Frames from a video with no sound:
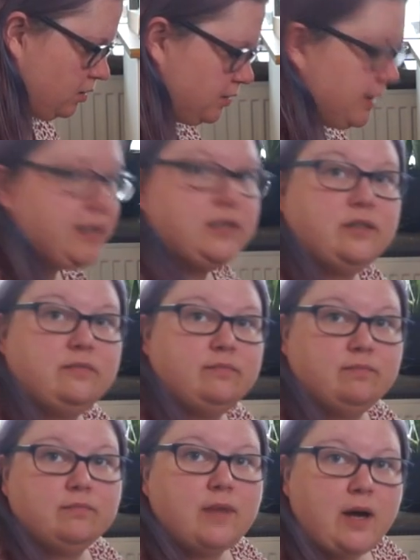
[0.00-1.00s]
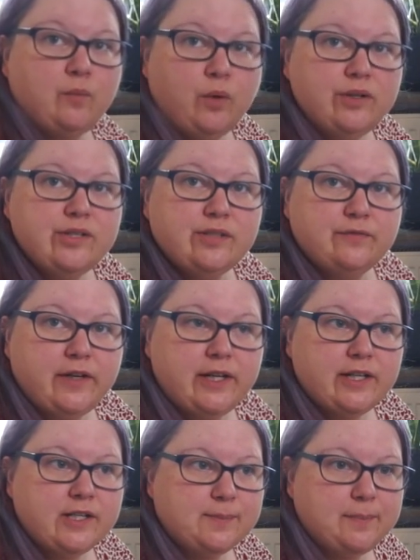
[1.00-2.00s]
that I I want to
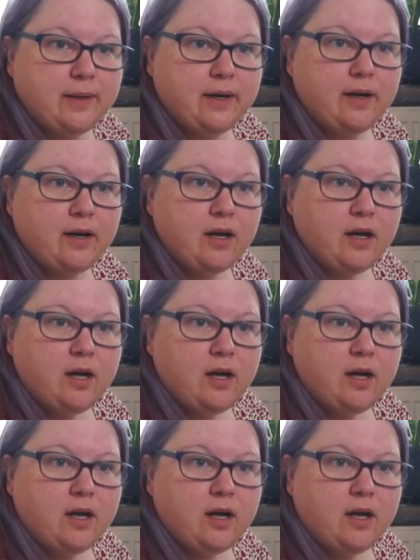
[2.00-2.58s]
finish, but